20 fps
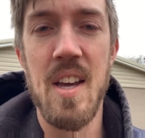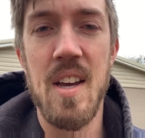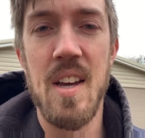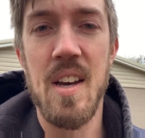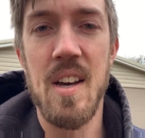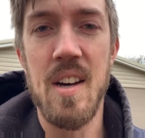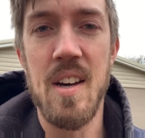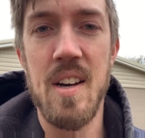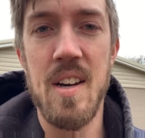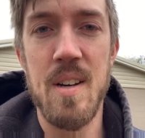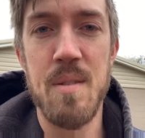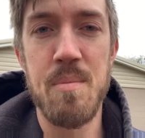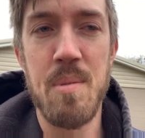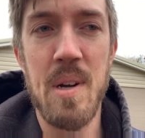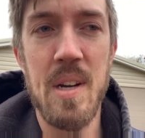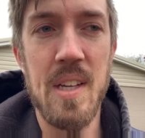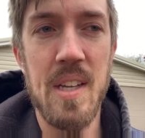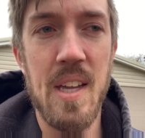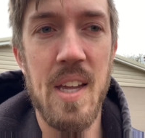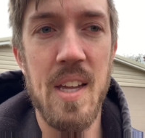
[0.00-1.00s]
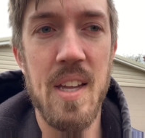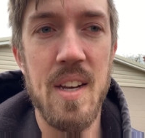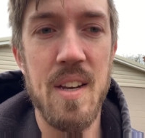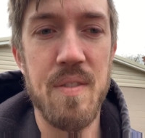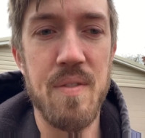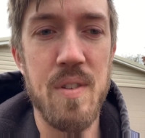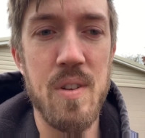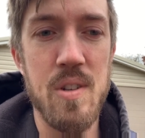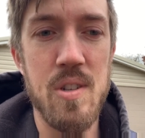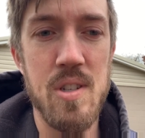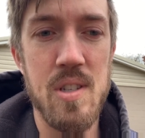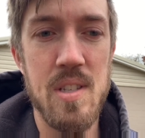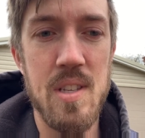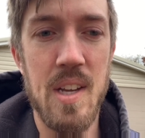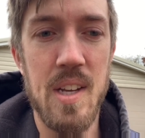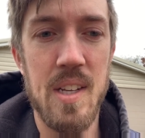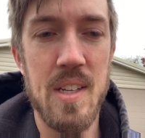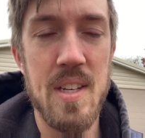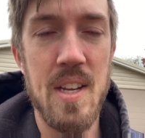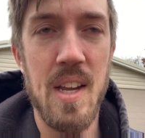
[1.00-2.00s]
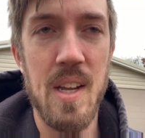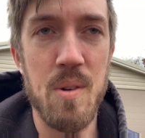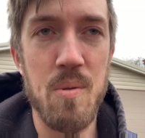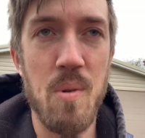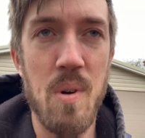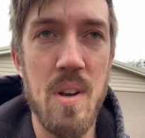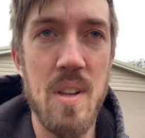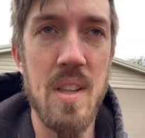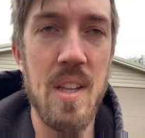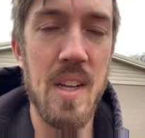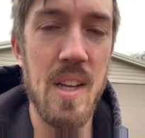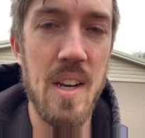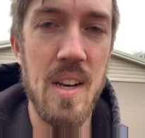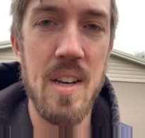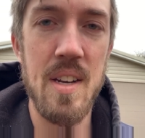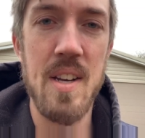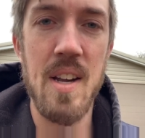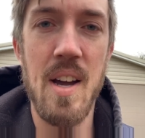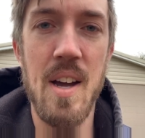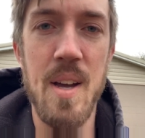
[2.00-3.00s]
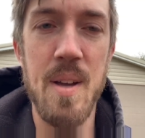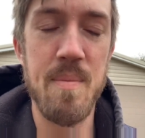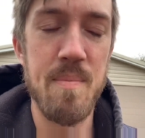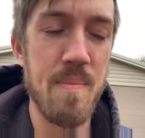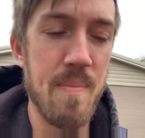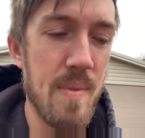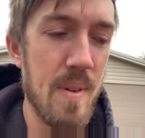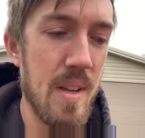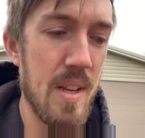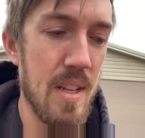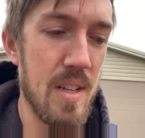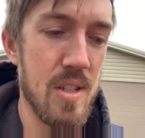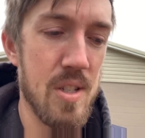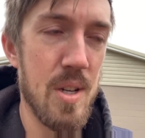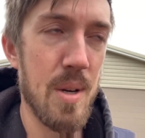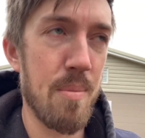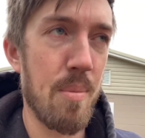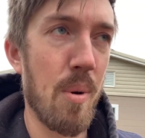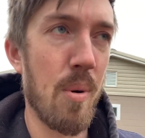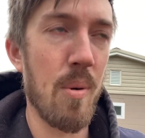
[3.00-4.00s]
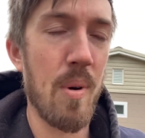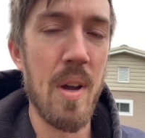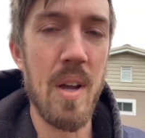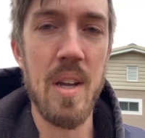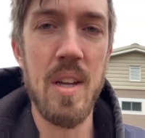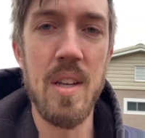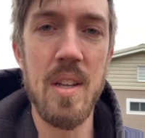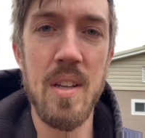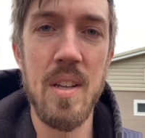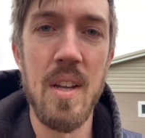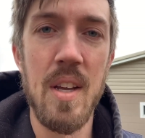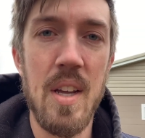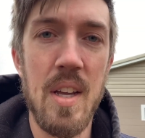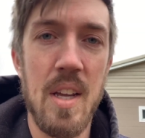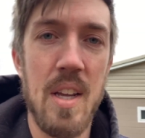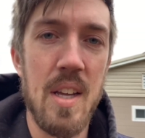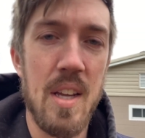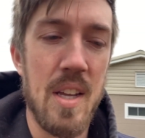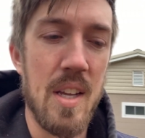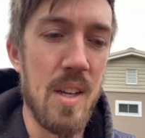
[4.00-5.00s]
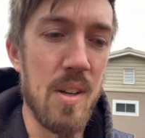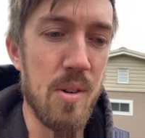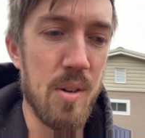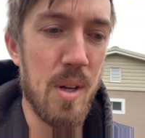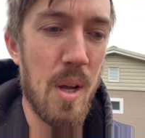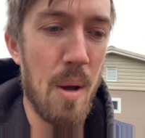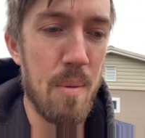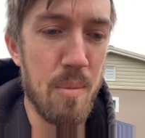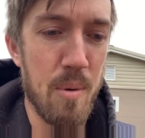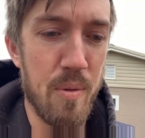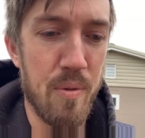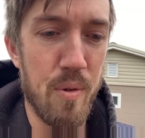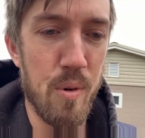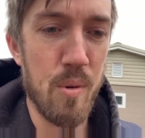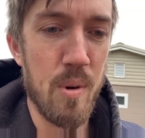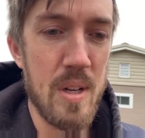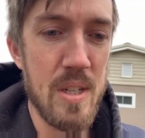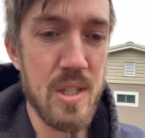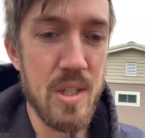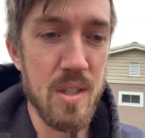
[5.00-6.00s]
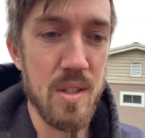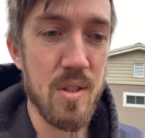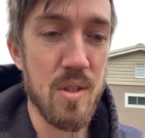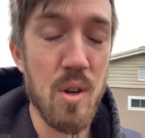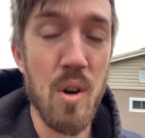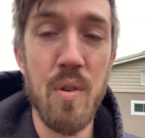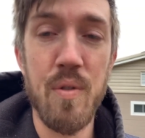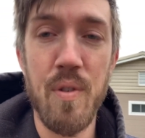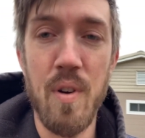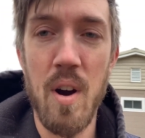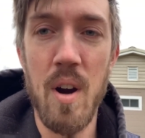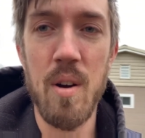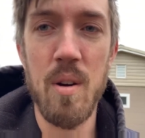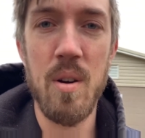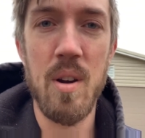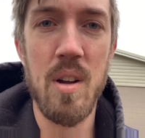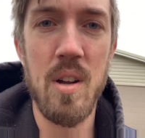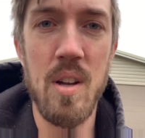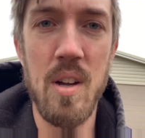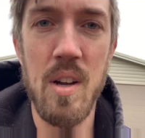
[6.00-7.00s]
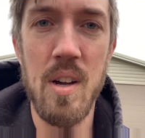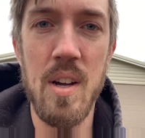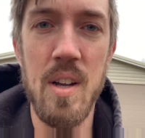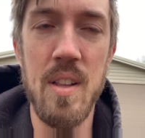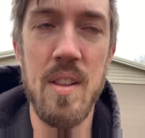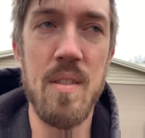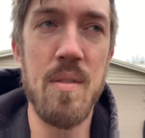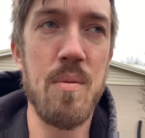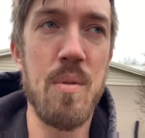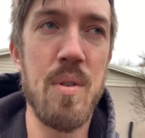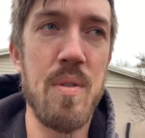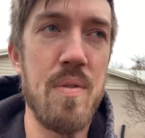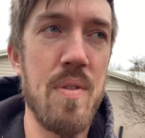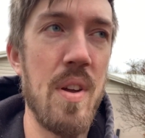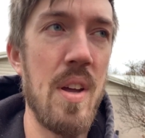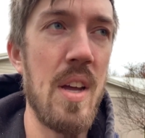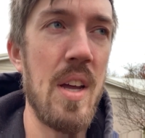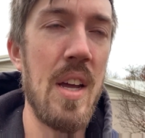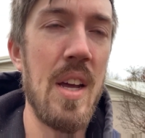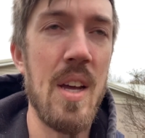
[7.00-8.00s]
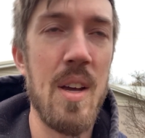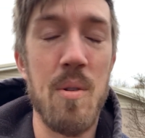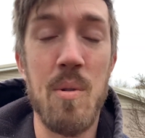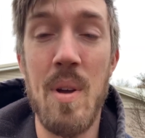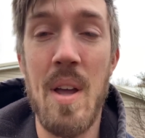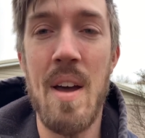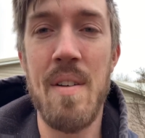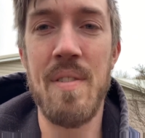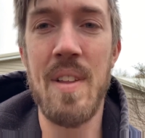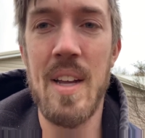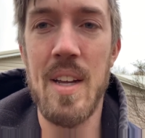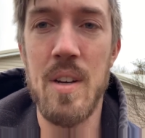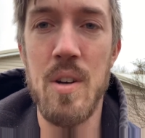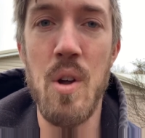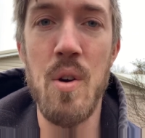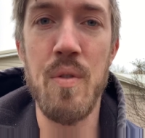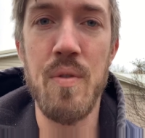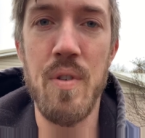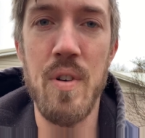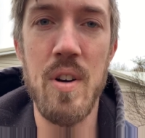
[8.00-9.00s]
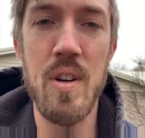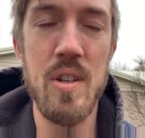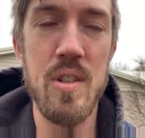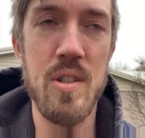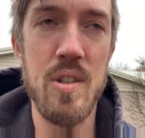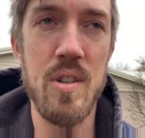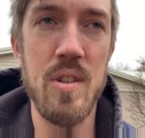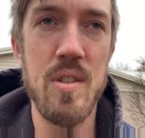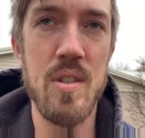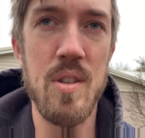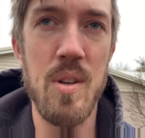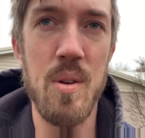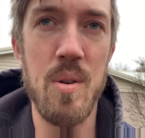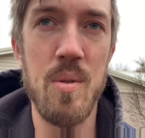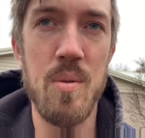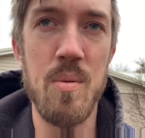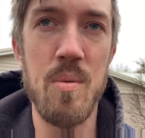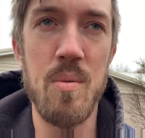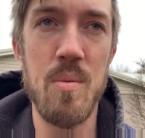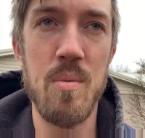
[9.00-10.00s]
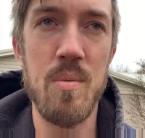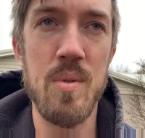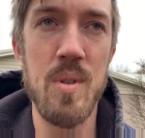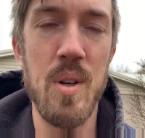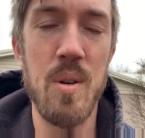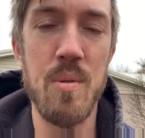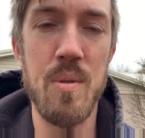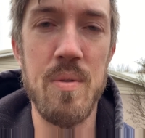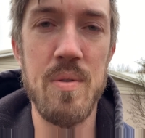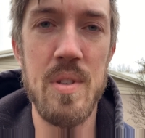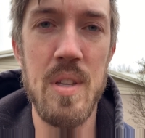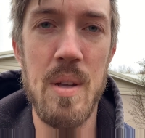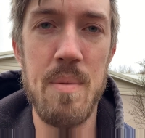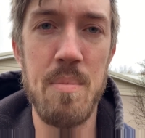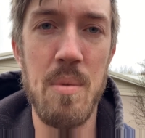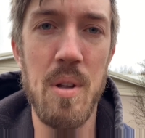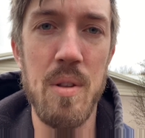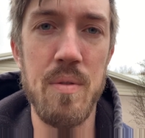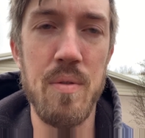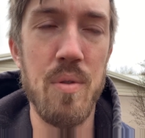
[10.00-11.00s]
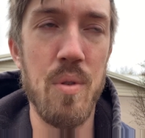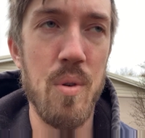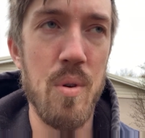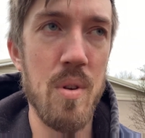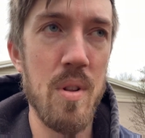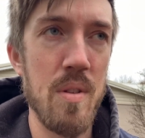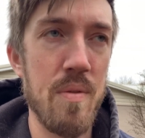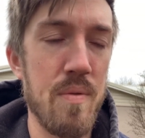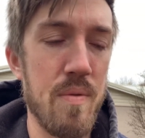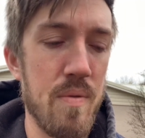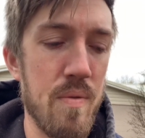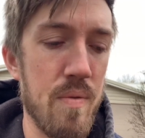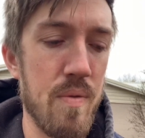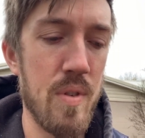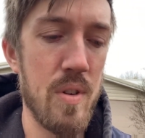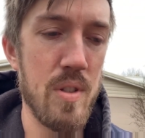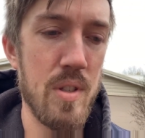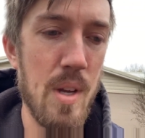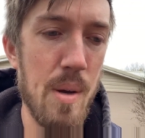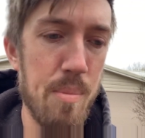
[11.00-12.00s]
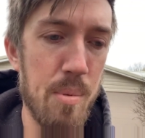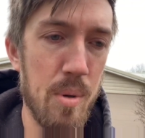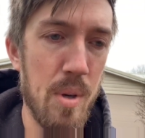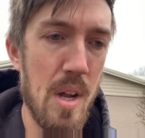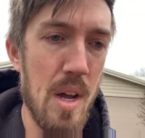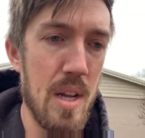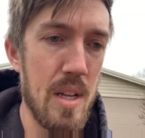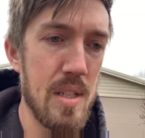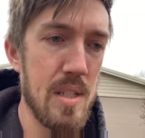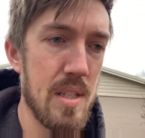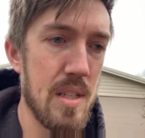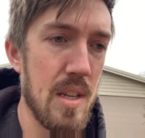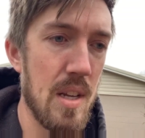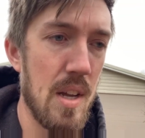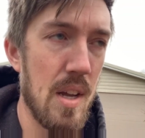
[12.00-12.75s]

But again, if you just like take one thing at a time and chip away, it'll come to fruition. So far, we have like no furniture, so you know, we've slept on the floor the first couple nights.